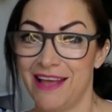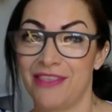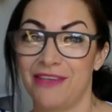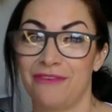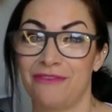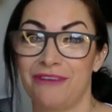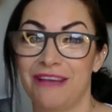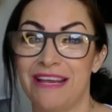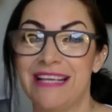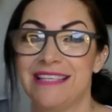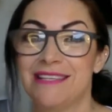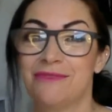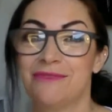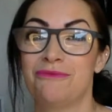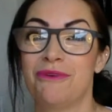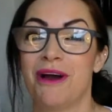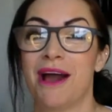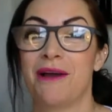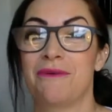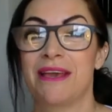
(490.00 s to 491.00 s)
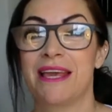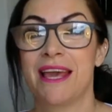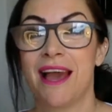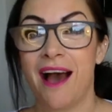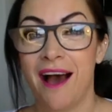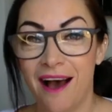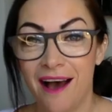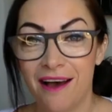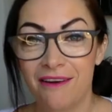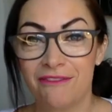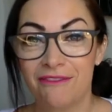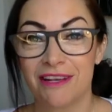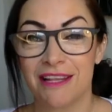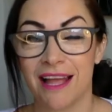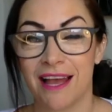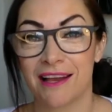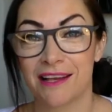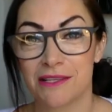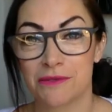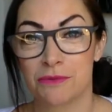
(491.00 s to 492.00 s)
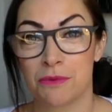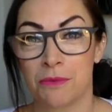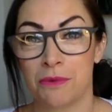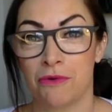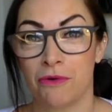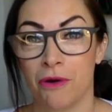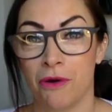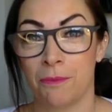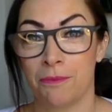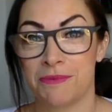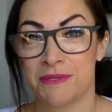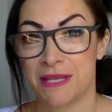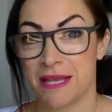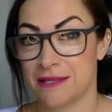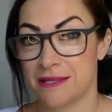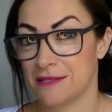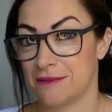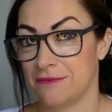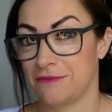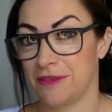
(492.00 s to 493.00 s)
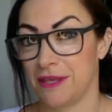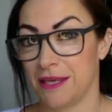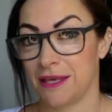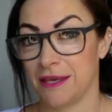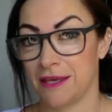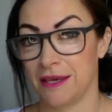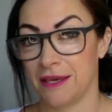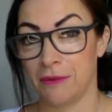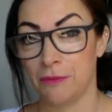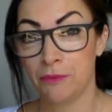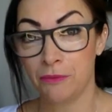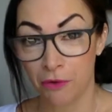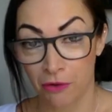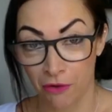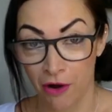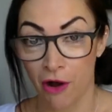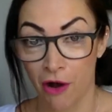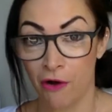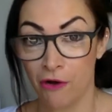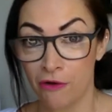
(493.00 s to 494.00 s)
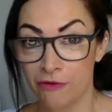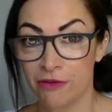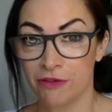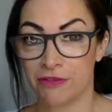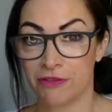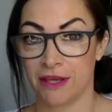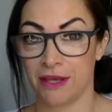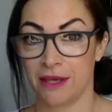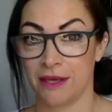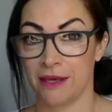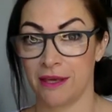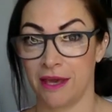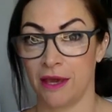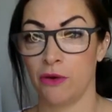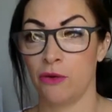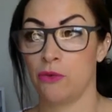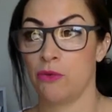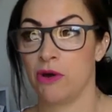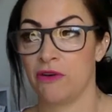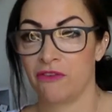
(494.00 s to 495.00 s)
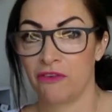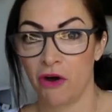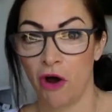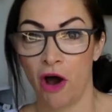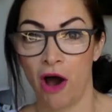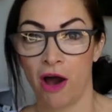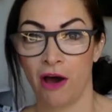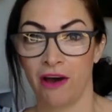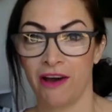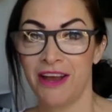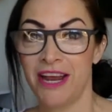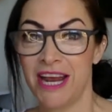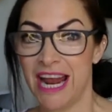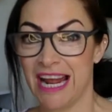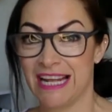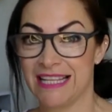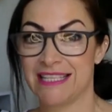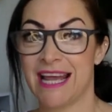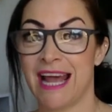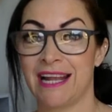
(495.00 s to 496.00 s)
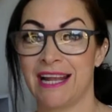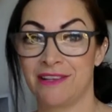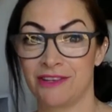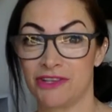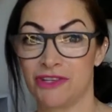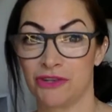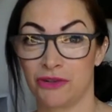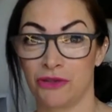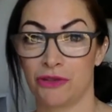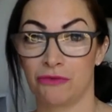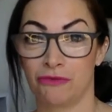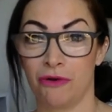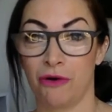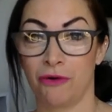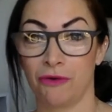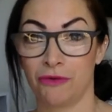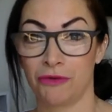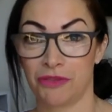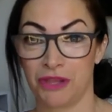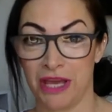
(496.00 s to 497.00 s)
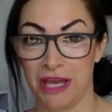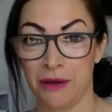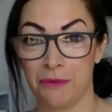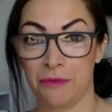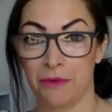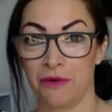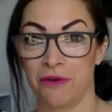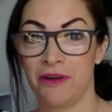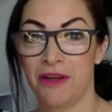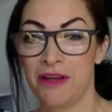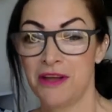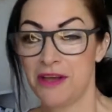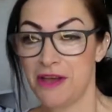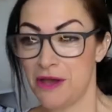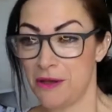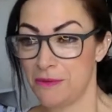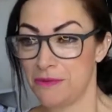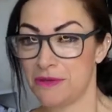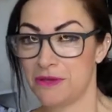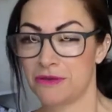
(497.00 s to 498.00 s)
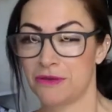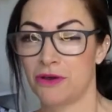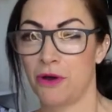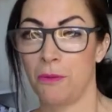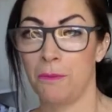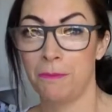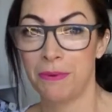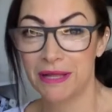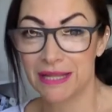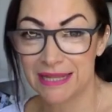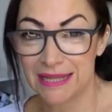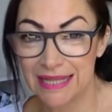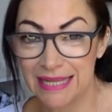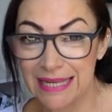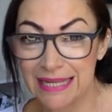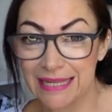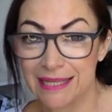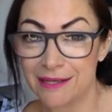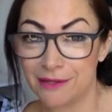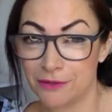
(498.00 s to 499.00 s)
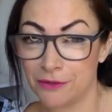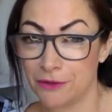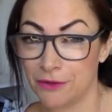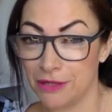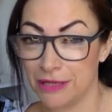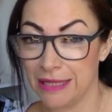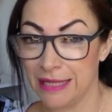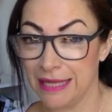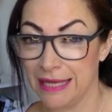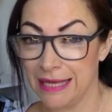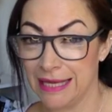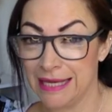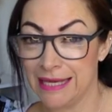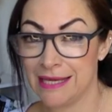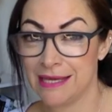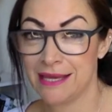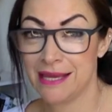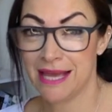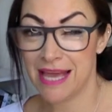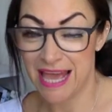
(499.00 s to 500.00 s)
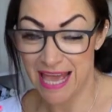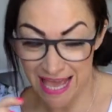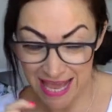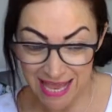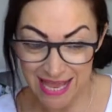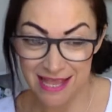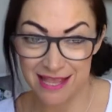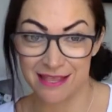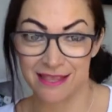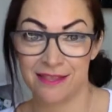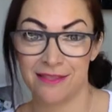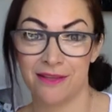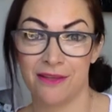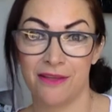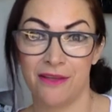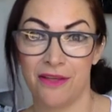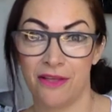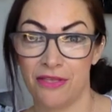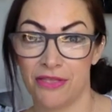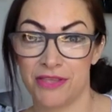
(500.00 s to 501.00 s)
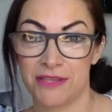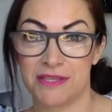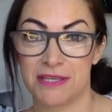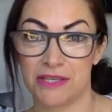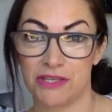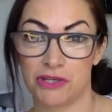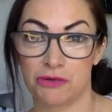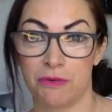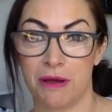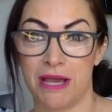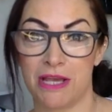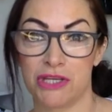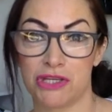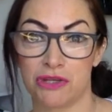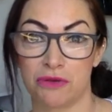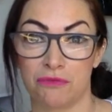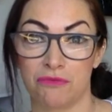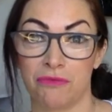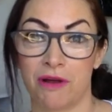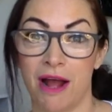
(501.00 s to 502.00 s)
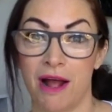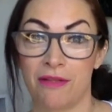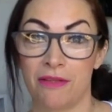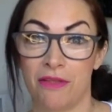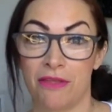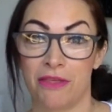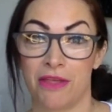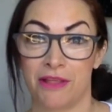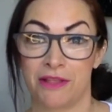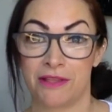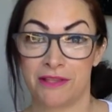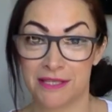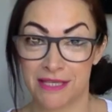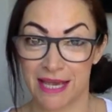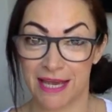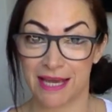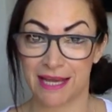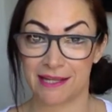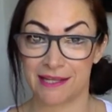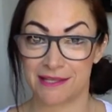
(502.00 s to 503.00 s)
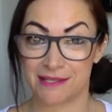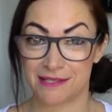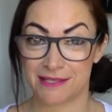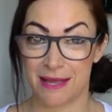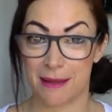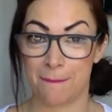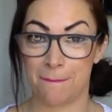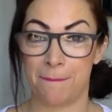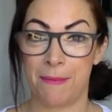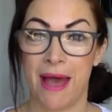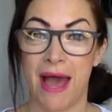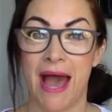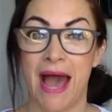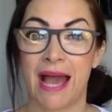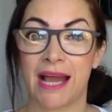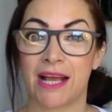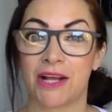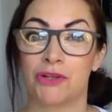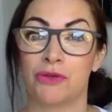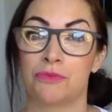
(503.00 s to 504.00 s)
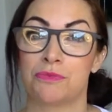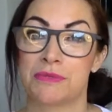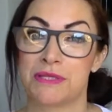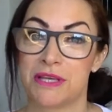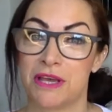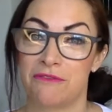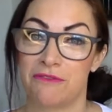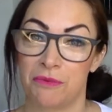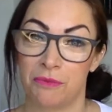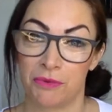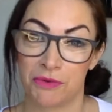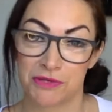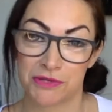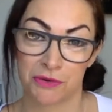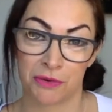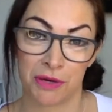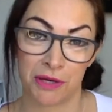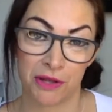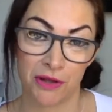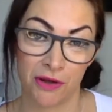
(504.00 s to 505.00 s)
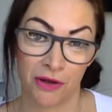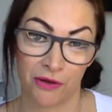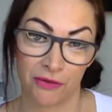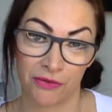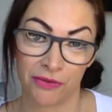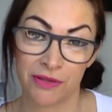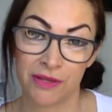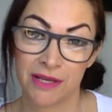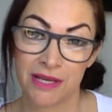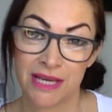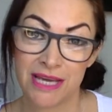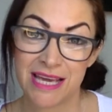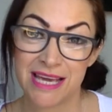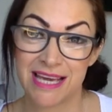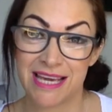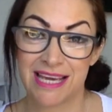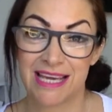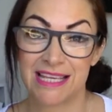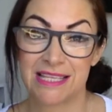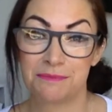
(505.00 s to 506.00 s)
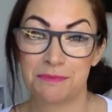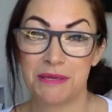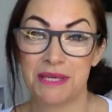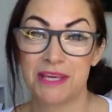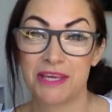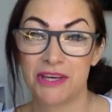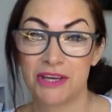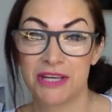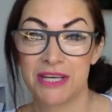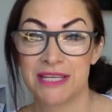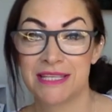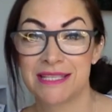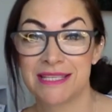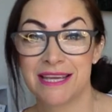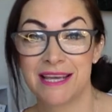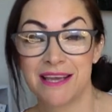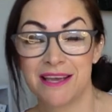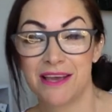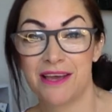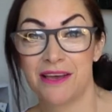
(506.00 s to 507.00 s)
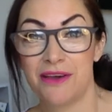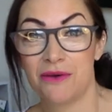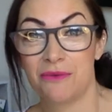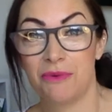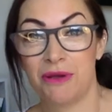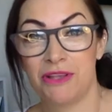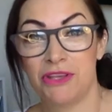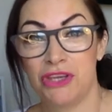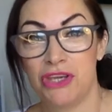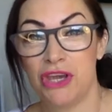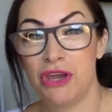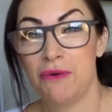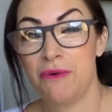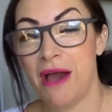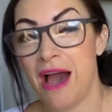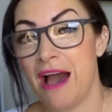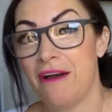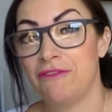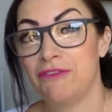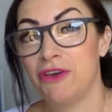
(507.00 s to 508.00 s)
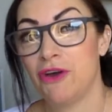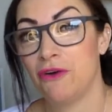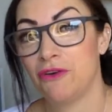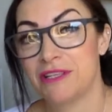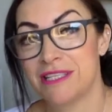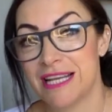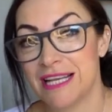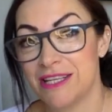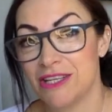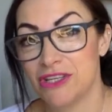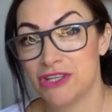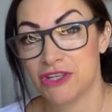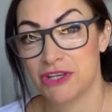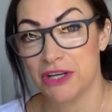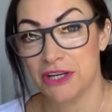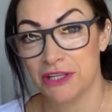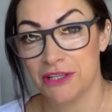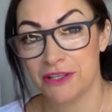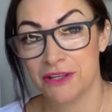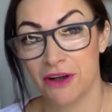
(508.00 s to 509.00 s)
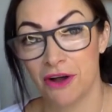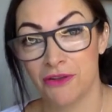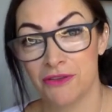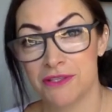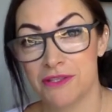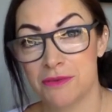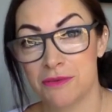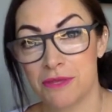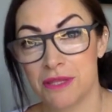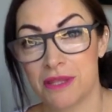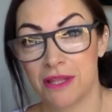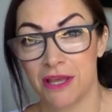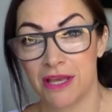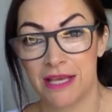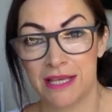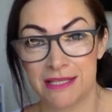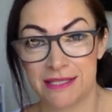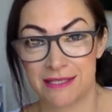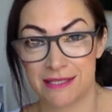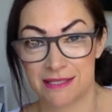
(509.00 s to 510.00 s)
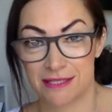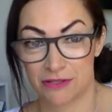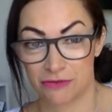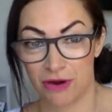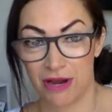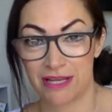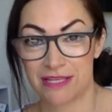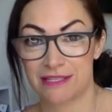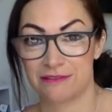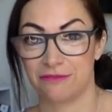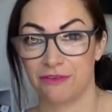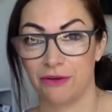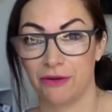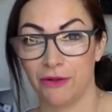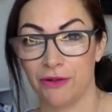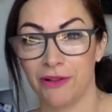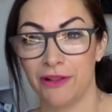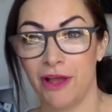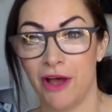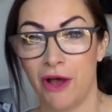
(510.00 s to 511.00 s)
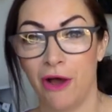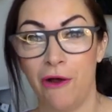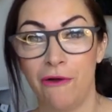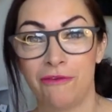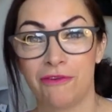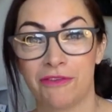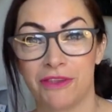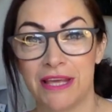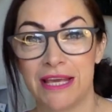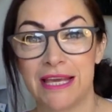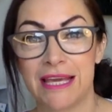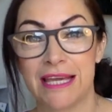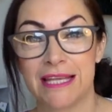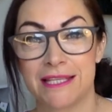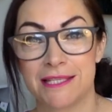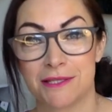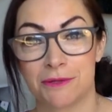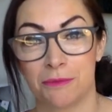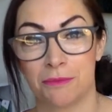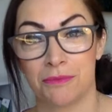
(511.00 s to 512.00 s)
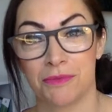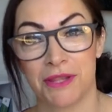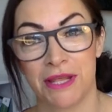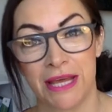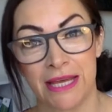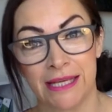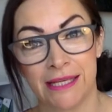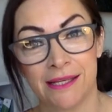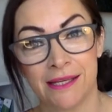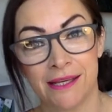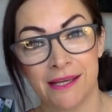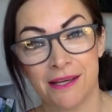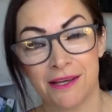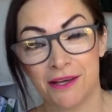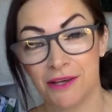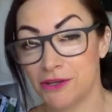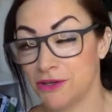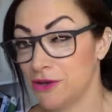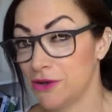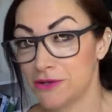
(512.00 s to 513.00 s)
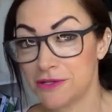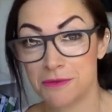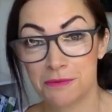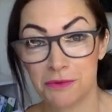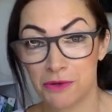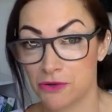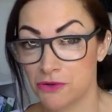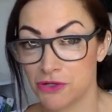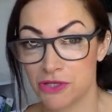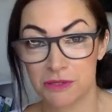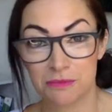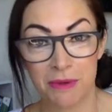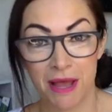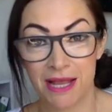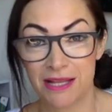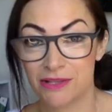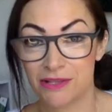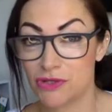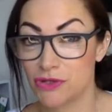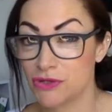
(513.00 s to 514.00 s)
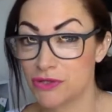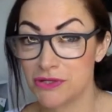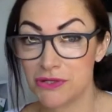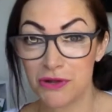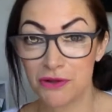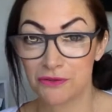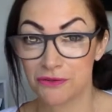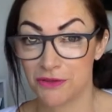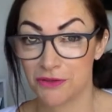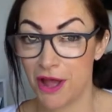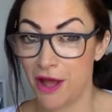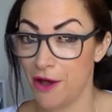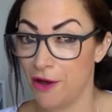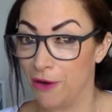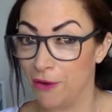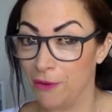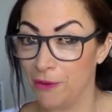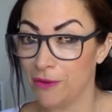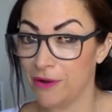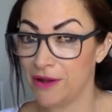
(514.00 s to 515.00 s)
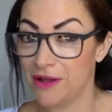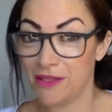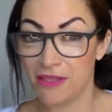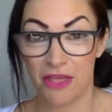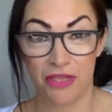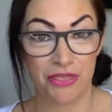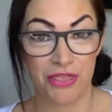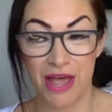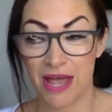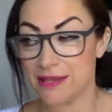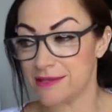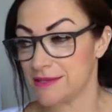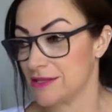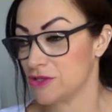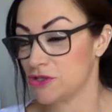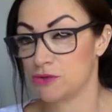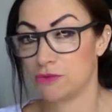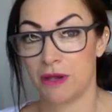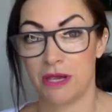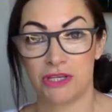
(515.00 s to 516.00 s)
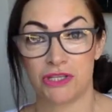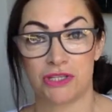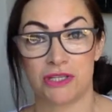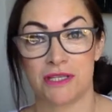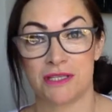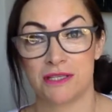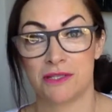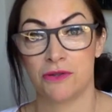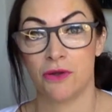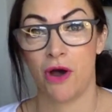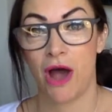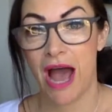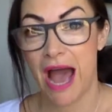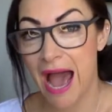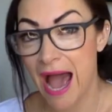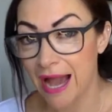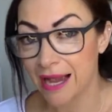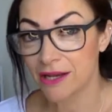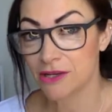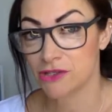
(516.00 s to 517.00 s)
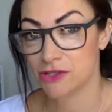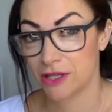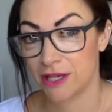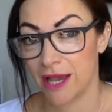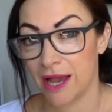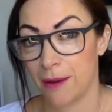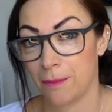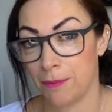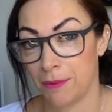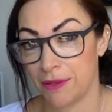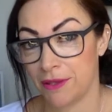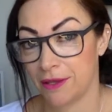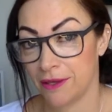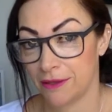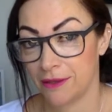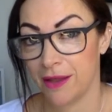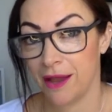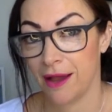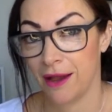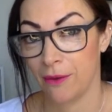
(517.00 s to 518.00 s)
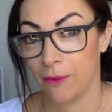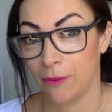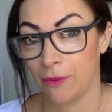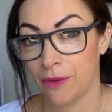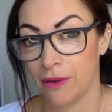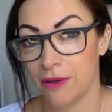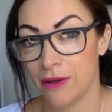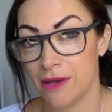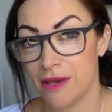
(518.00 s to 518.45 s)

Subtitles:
The reason why we can't relax when we're obsessive thinking, we're overthinking, we've got our attention on the wrong thing, we're completely and utterly in the situation rather than taking a step back and observing what's going on, is because when you have your attention on something that is stressful, overthinking something, your subconscious mind does not know that that situation is not actually happening now.